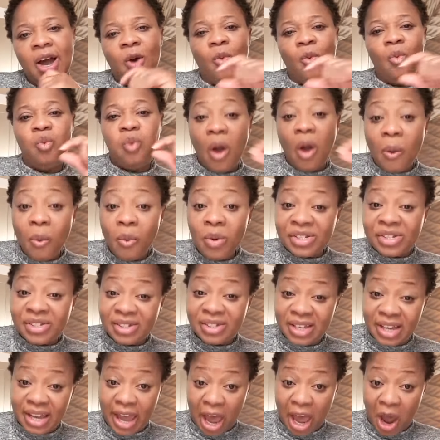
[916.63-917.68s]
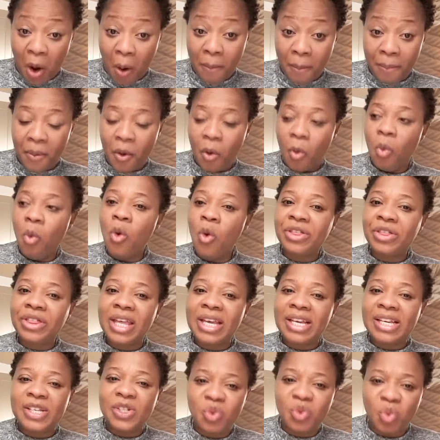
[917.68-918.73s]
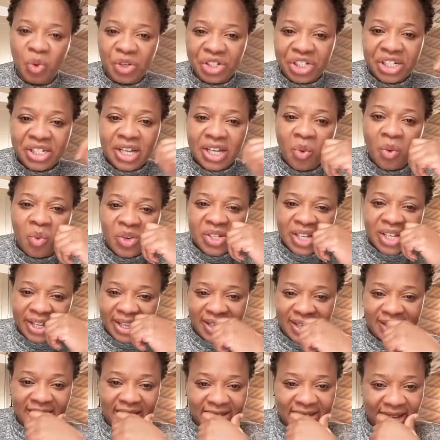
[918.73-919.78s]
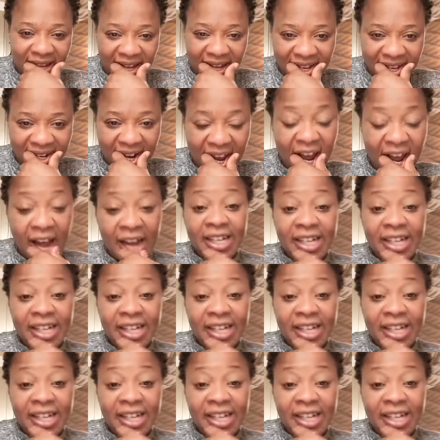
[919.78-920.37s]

When we say help, we think it's witches and wizards that is attacking.